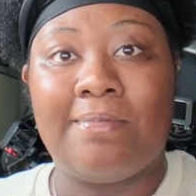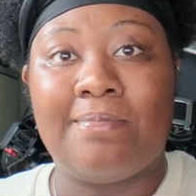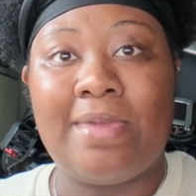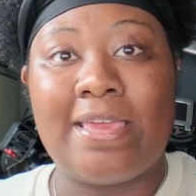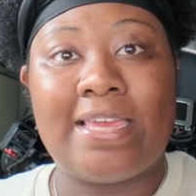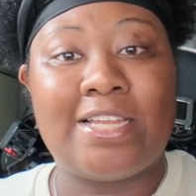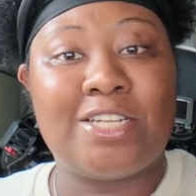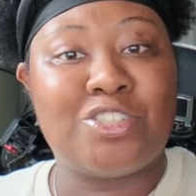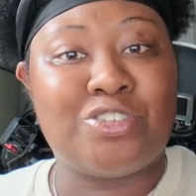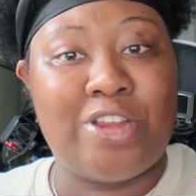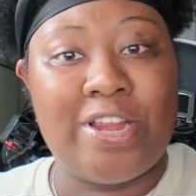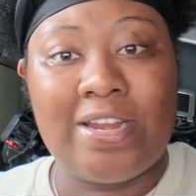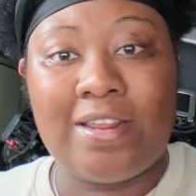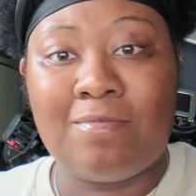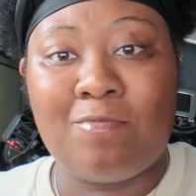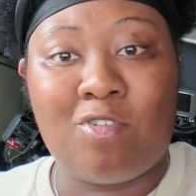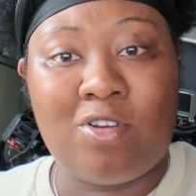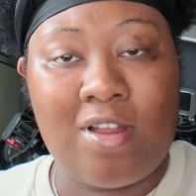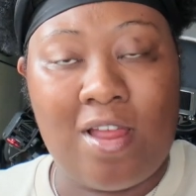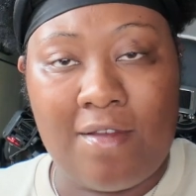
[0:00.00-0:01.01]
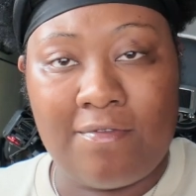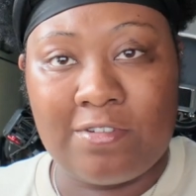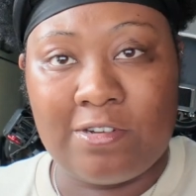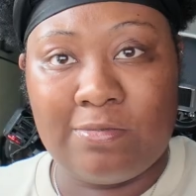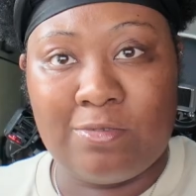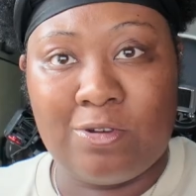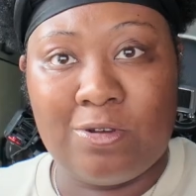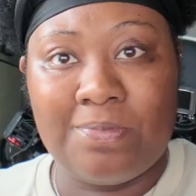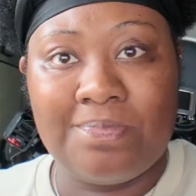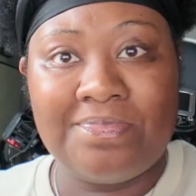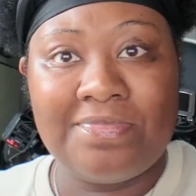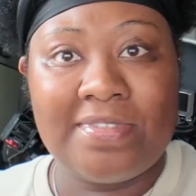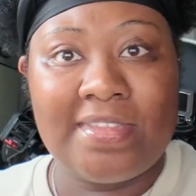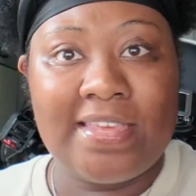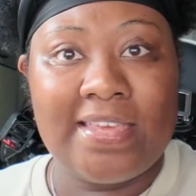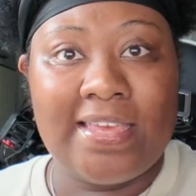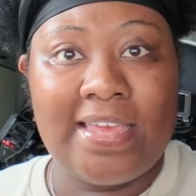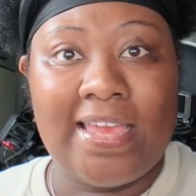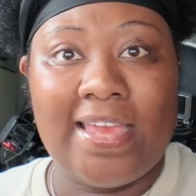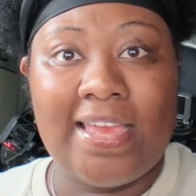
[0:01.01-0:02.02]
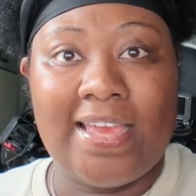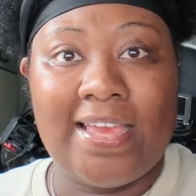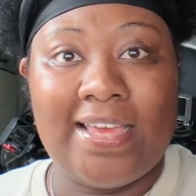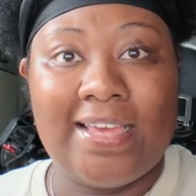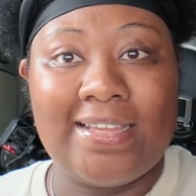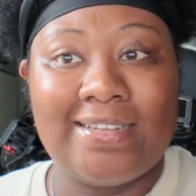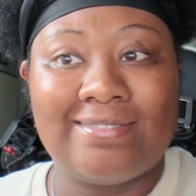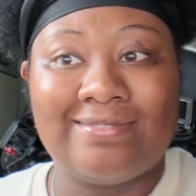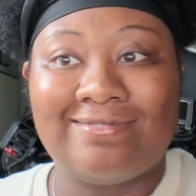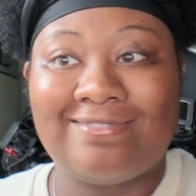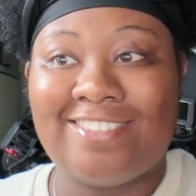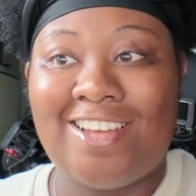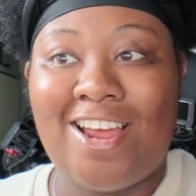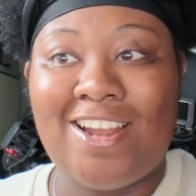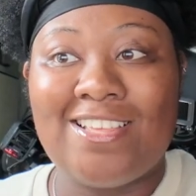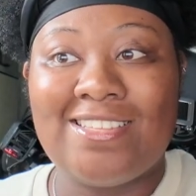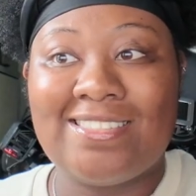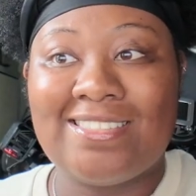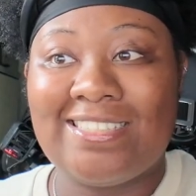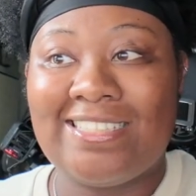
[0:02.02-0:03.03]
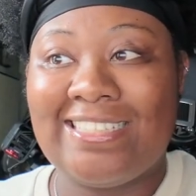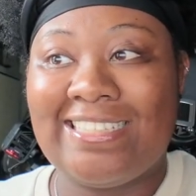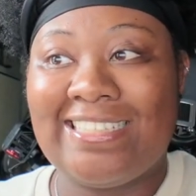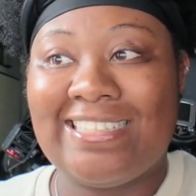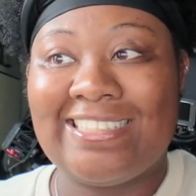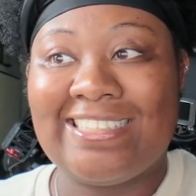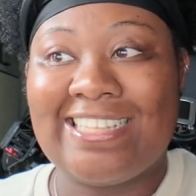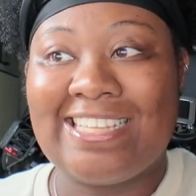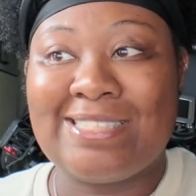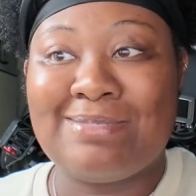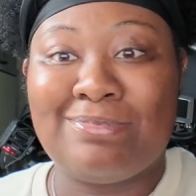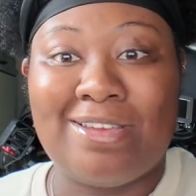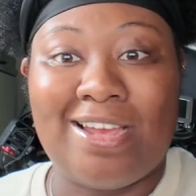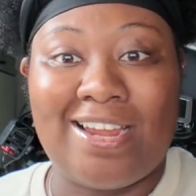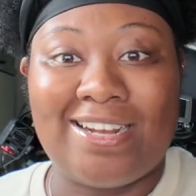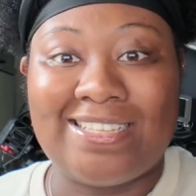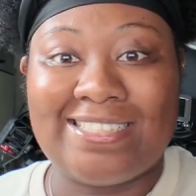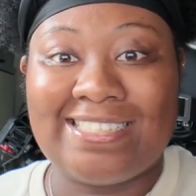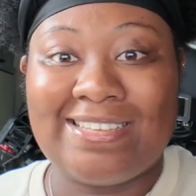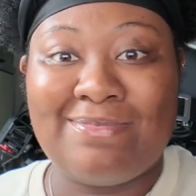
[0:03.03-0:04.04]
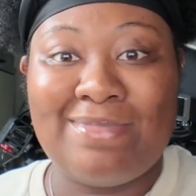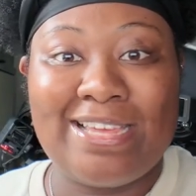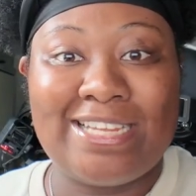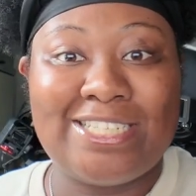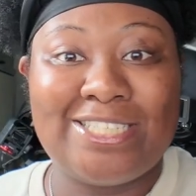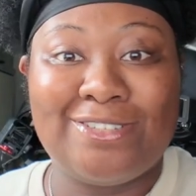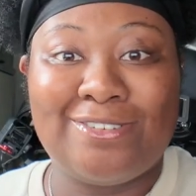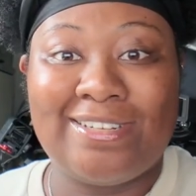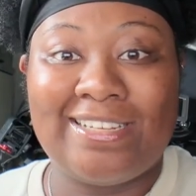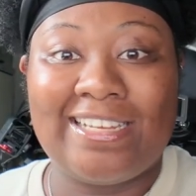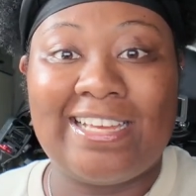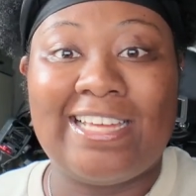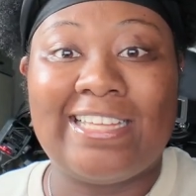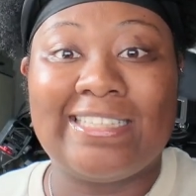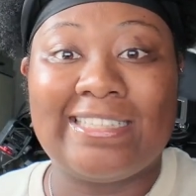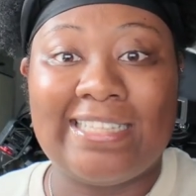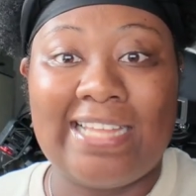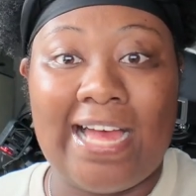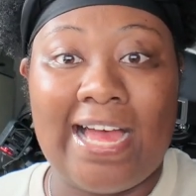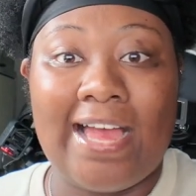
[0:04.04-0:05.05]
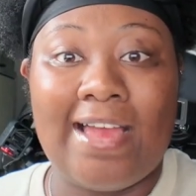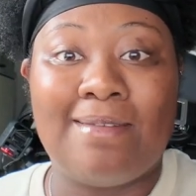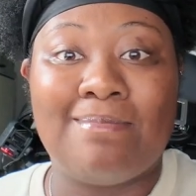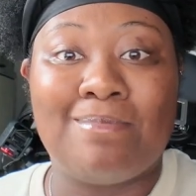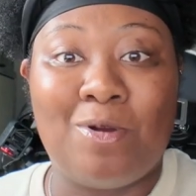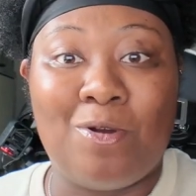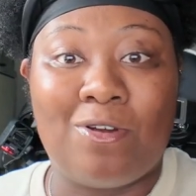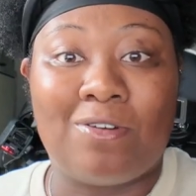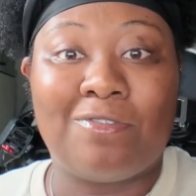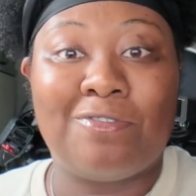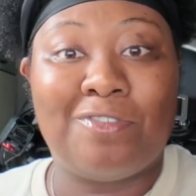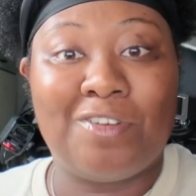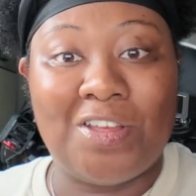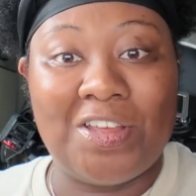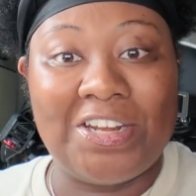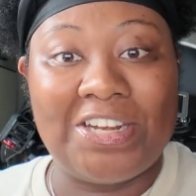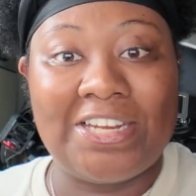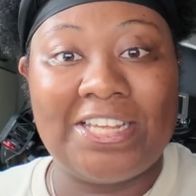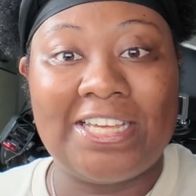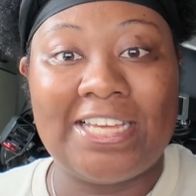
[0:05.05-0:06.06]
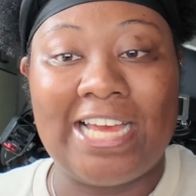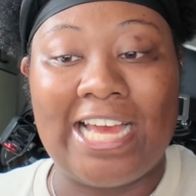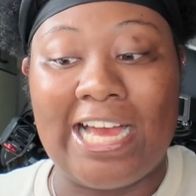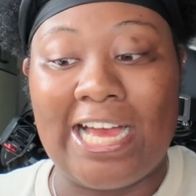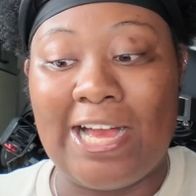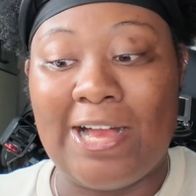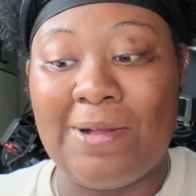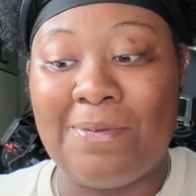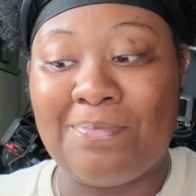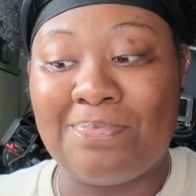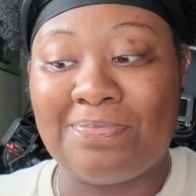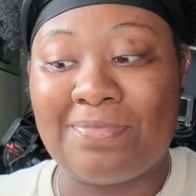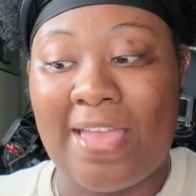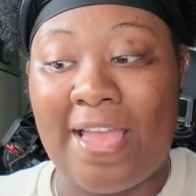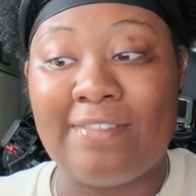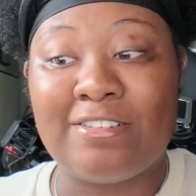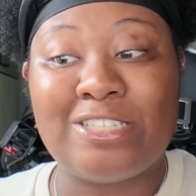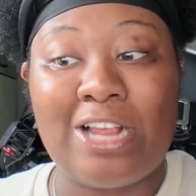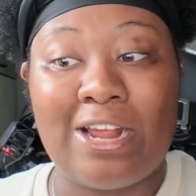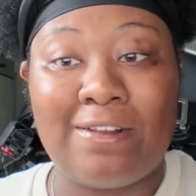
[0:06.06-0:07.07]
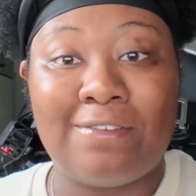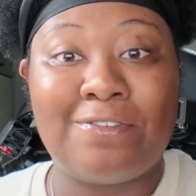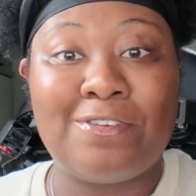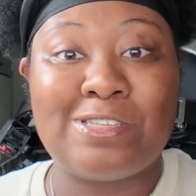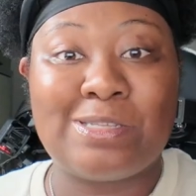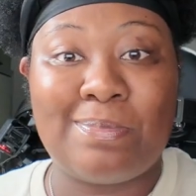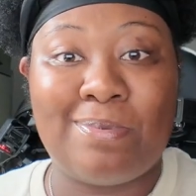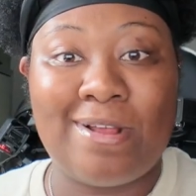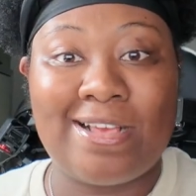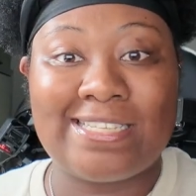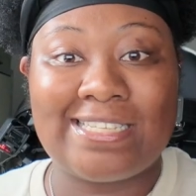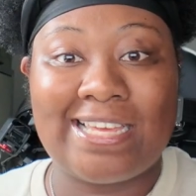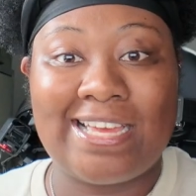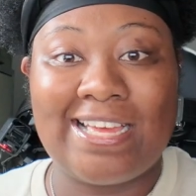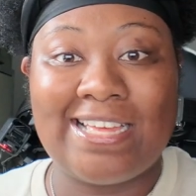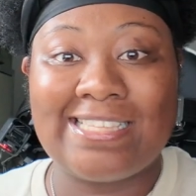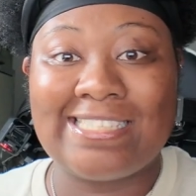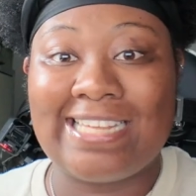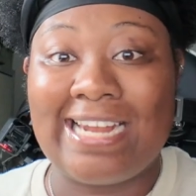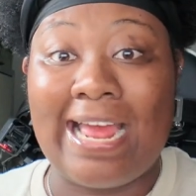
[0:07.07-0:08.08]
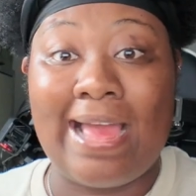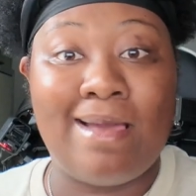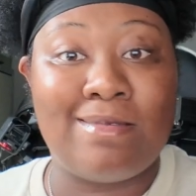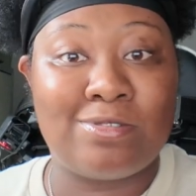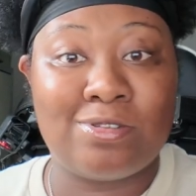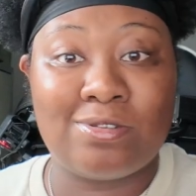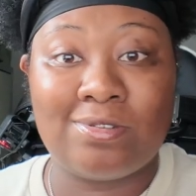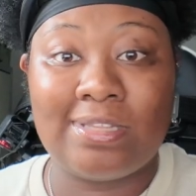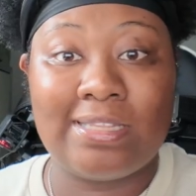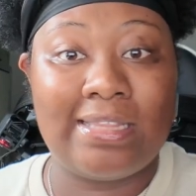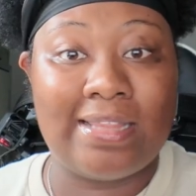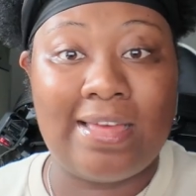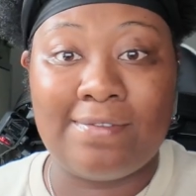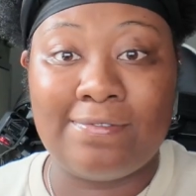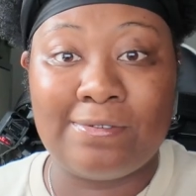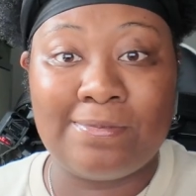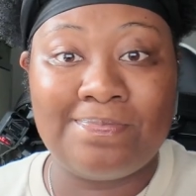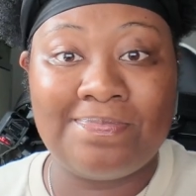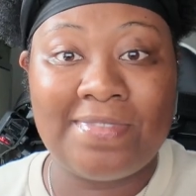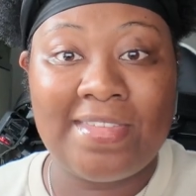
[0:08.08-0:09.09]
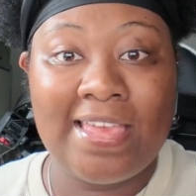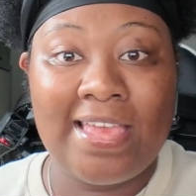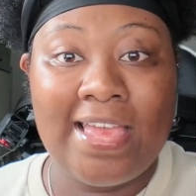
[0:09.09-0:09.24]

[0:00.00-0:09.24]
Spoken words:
making training more comfortable, and honestly, let's be honest, it makes shooting a lot more fun. I've shot a few suppressed guns and I absolutely love them.